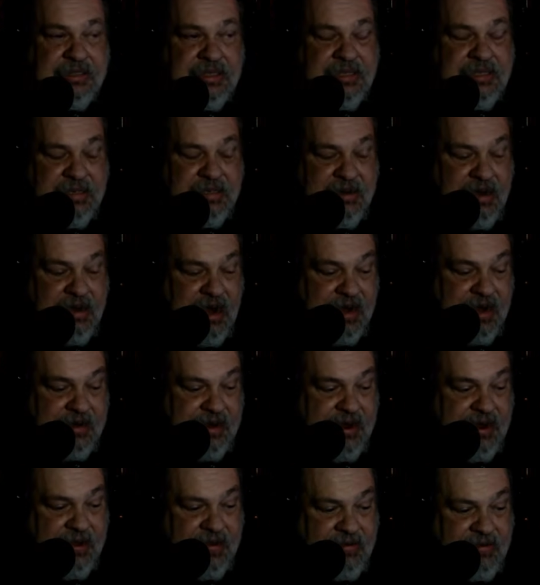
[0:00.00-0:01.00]
They're like,
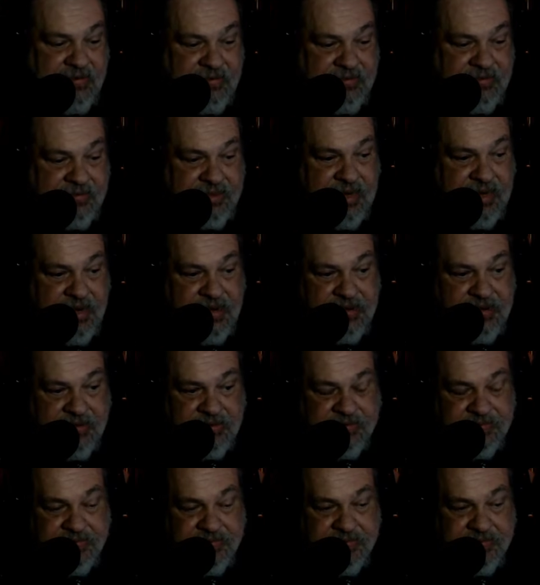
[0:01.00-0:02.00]
no,
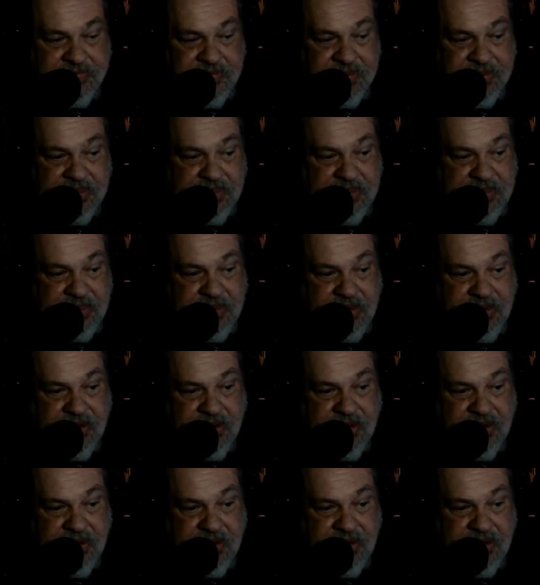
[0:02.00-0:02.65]
no, your